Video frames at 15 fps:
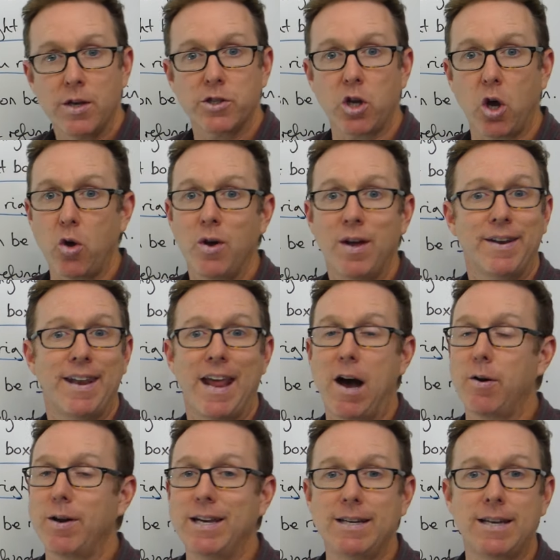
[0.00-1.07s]
So
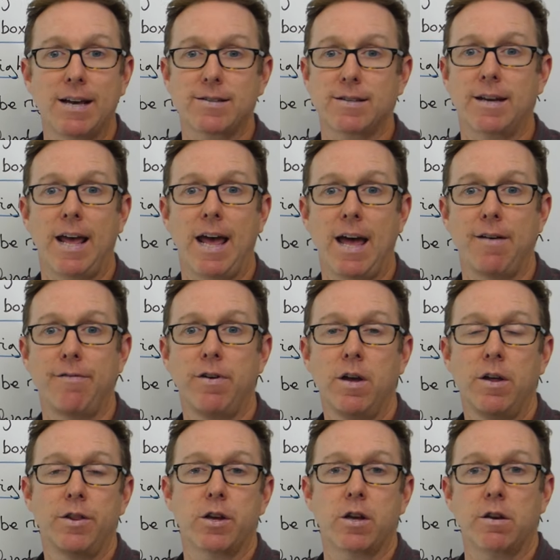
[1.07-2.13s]
now he doesn't have
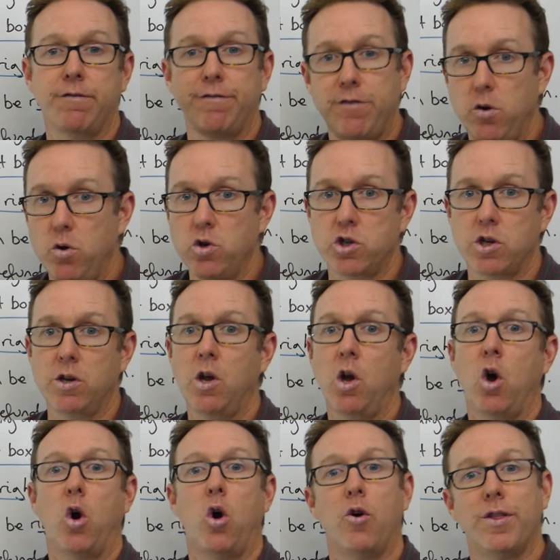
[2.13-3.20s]
the confusion
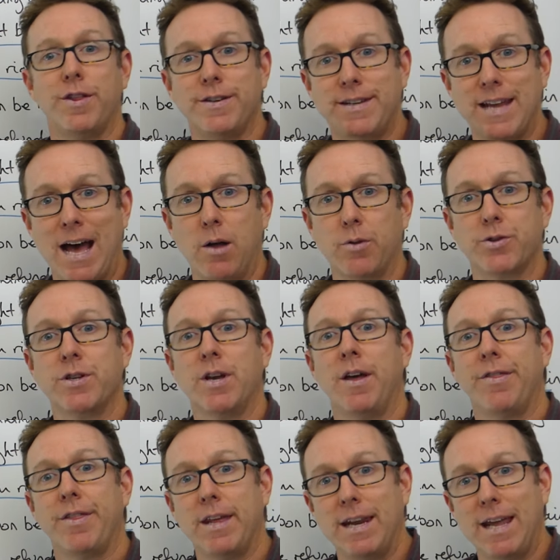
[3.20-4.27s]
or the doubts
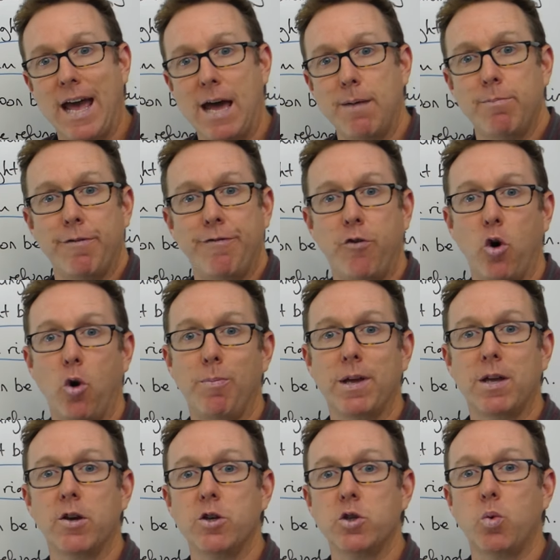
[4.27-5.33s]
that he had before
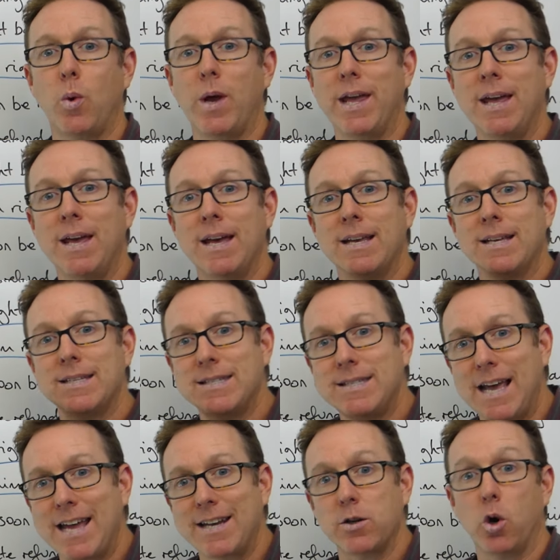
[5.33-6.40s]
because we
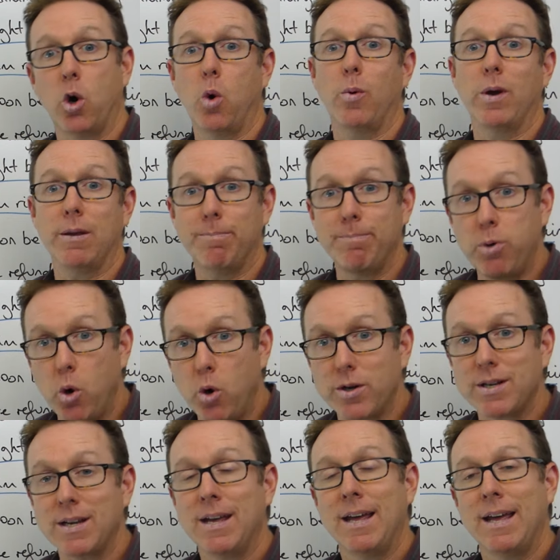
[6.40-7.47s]
set or we
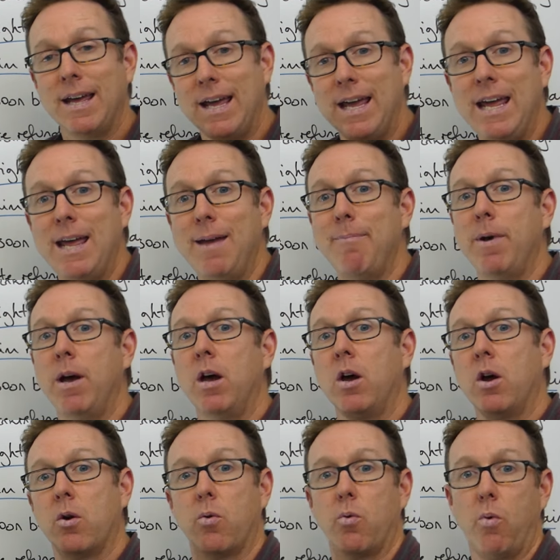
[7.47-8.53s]
put him
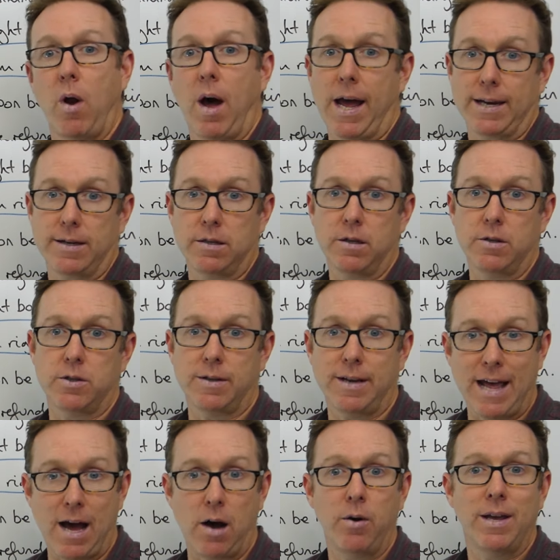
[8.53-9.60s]
right. So
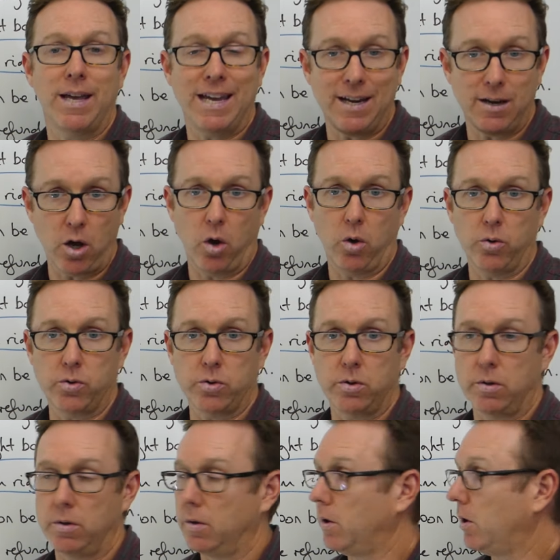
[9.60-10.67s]
now he knows.
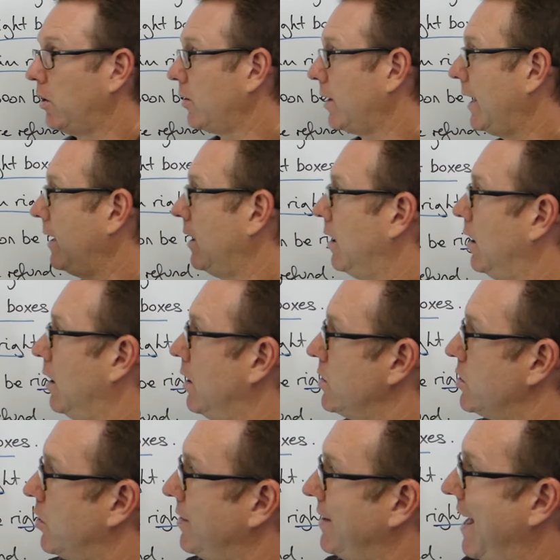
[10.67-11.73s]
Okay?
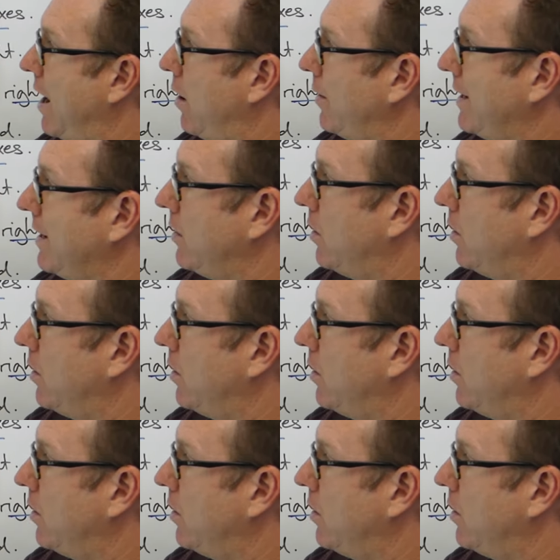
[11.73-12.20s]
So now he